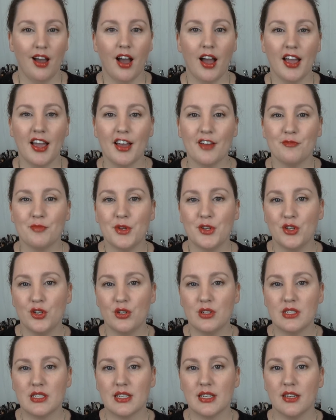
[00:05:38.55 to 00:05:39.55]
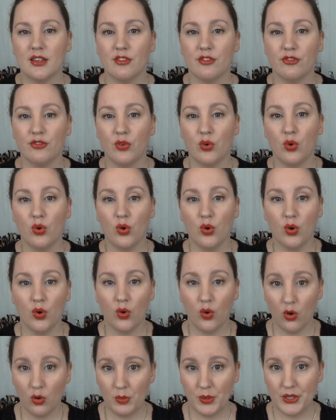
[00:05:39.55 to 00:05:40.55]
I have been using it
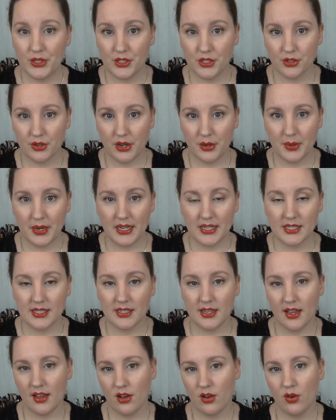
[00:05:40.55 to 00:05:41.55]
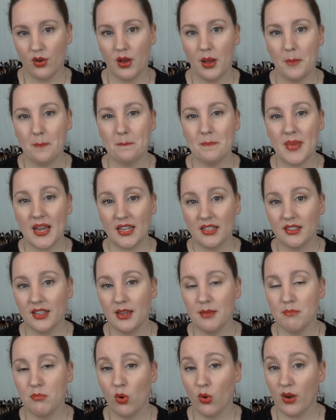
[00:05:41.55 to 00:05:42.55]
for almost 3 weeks now,
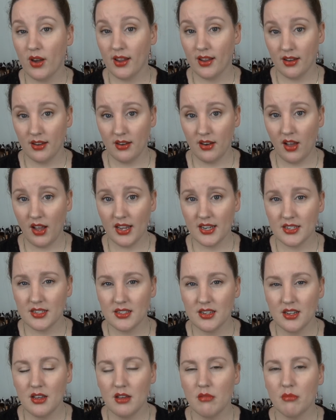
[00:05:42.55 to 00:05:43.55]
mainly morning and night,